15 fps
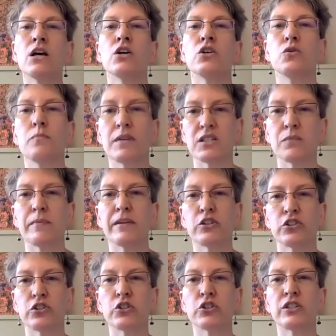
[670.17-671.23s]
you must make
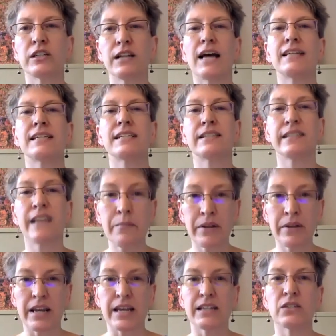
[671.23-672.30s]
sure to not
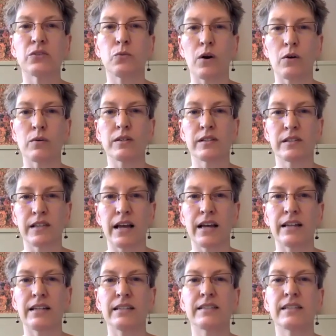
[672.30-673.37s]
disseminate what was
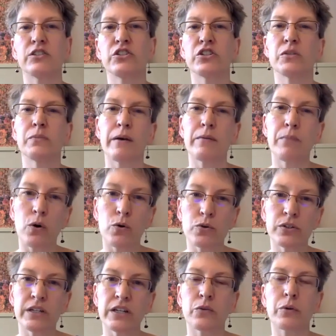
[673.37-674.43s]
said, such as by
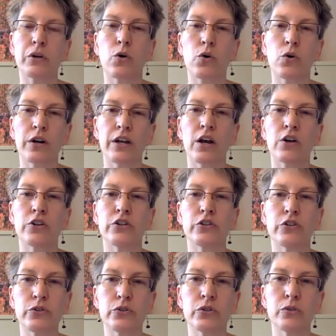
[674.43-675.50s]
posting the recording on your
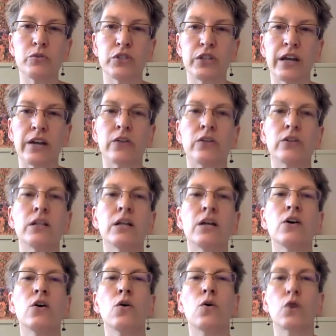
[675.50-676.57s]
YouTube channel
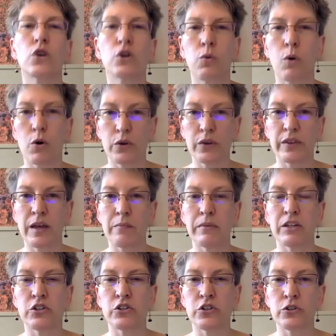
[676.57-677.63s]
or quoting them
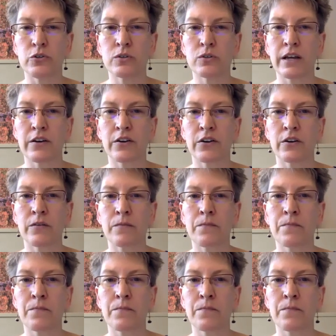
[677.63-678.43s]
in your newsletter.